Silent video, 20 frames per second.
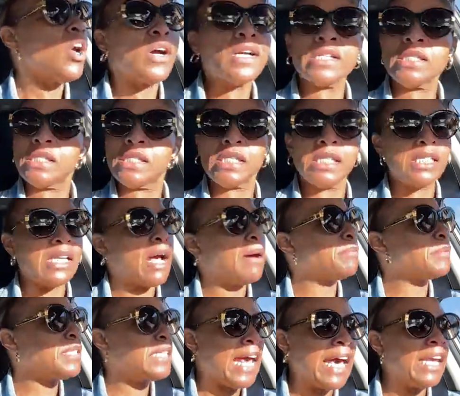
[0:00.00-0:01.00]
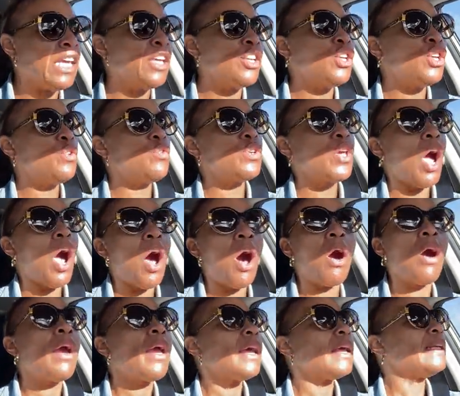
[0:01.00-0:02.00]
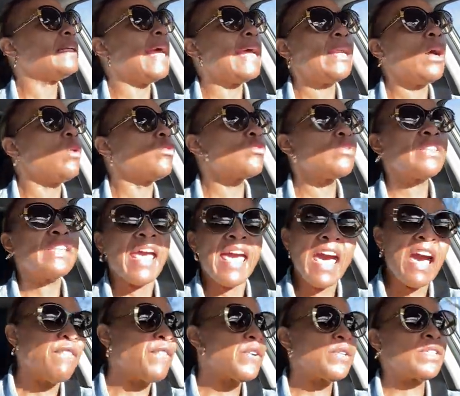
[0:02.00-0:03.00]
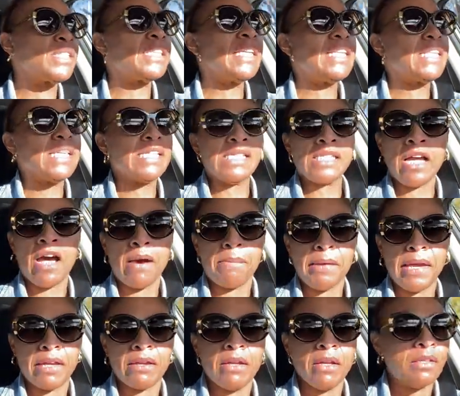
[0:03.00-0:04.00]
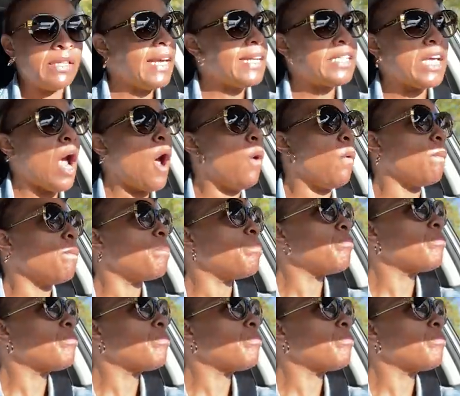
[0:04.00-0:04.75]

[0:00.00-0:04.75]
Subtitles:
narcissist, I'm telling you, y'all, they don't ever see this coming. They don't.